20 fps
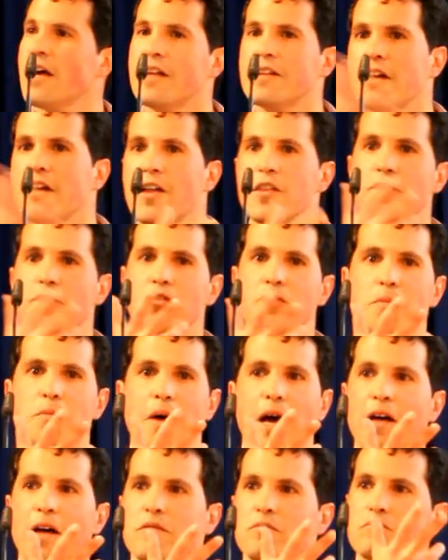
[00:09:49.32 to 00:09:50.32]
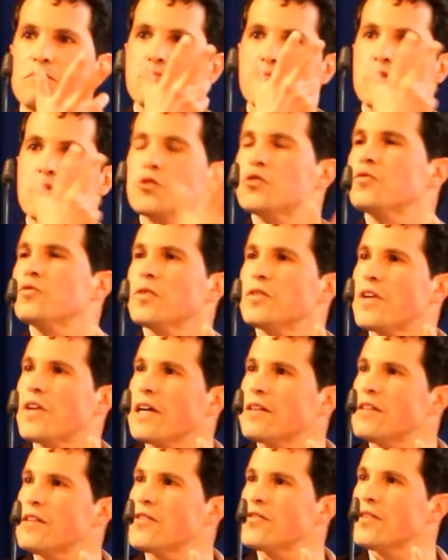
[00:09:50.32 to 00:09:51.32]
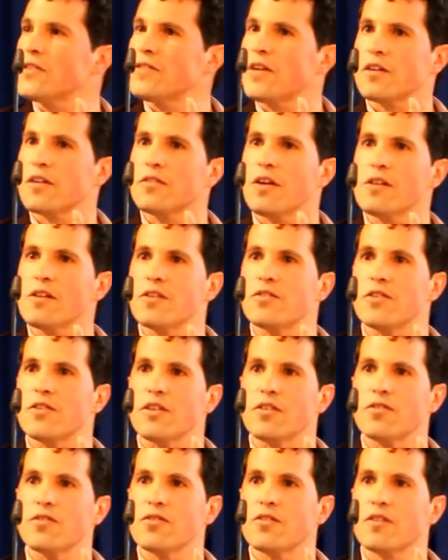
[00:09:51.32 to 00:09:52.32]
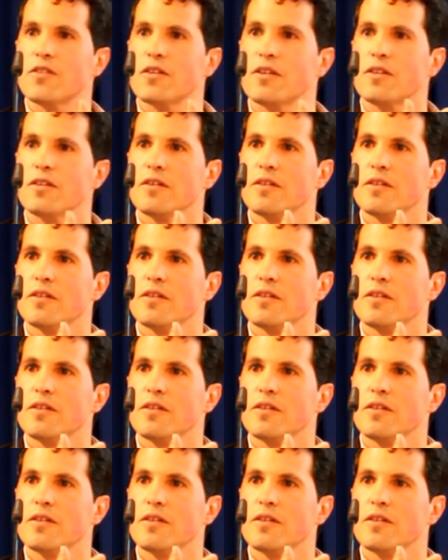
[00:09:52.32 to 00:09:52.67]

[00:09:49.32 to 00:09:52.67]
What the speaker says: and the other is about useful techniques and technologies.